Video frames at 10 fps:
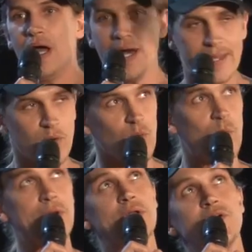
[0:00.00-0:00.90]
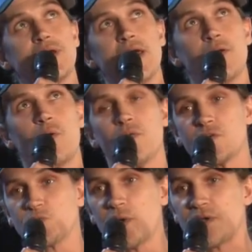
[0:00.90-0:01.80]
and I well, where did you get all
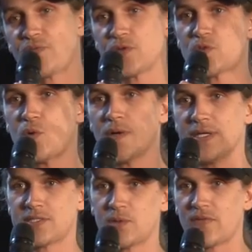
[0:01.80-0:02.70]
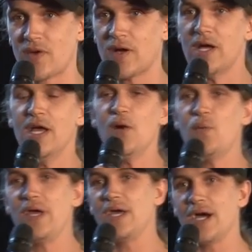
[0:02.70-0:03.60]
those wonderful toys or whatever?
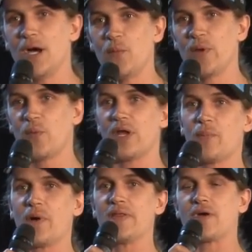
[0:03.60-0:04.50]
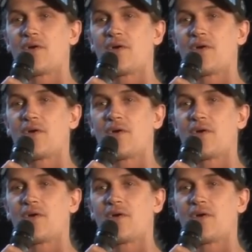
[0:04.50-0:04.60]
We uh, we went up on the